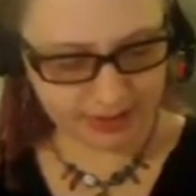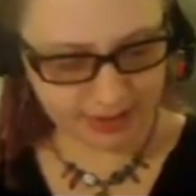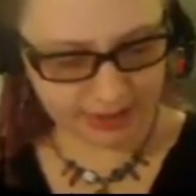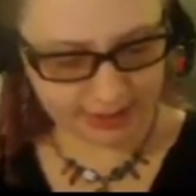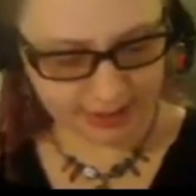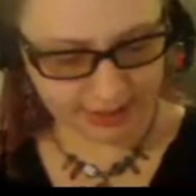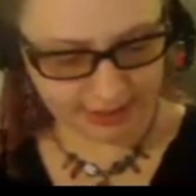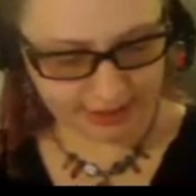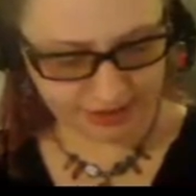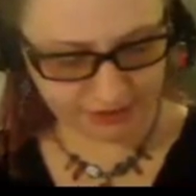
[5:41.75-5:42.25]

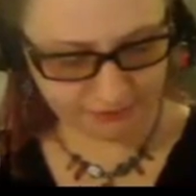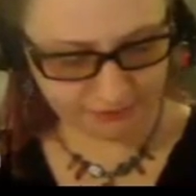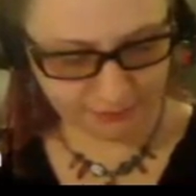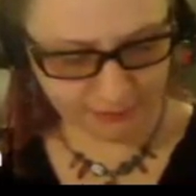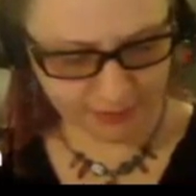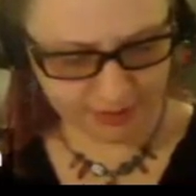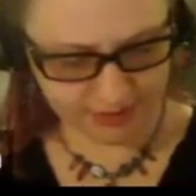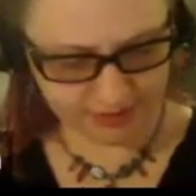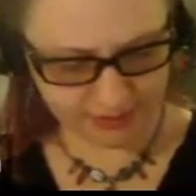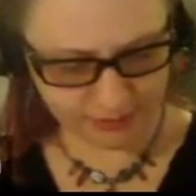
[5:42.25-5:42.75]
An ancient
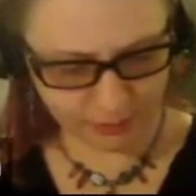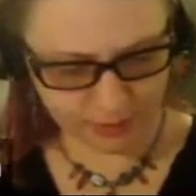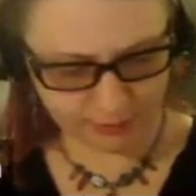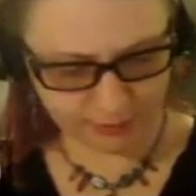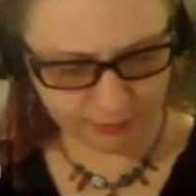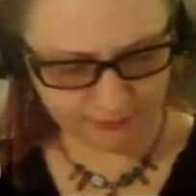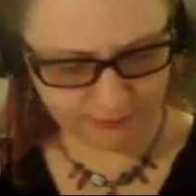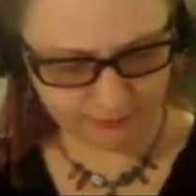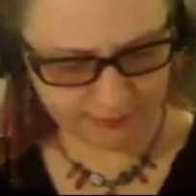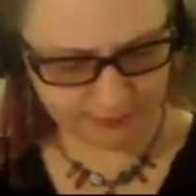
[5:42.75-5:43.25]
voice, one
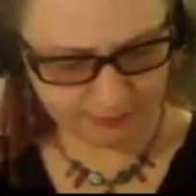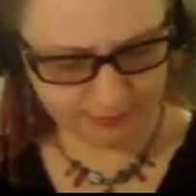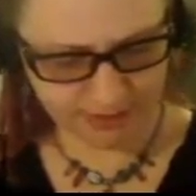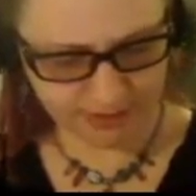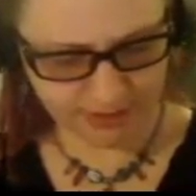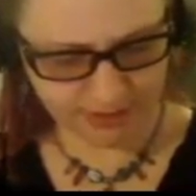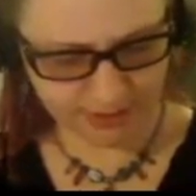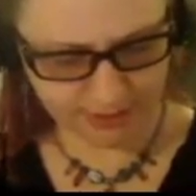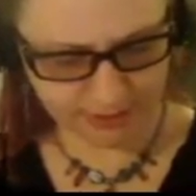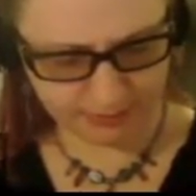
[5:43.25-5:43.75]
more
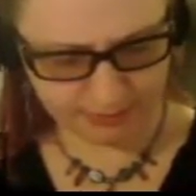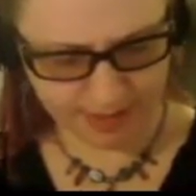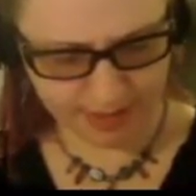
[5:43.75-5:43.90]
familiar than